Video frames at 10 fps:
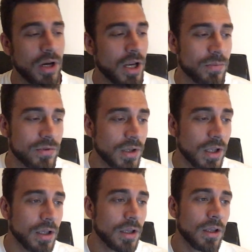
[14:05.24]
perhaps
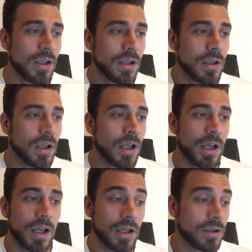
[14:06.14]

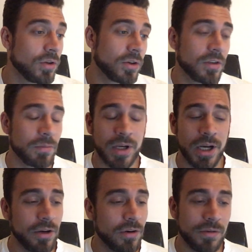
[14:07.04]
uh, took some
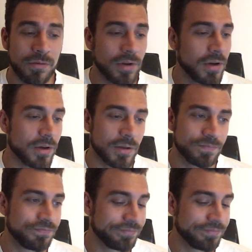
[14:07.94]
kind of, uh,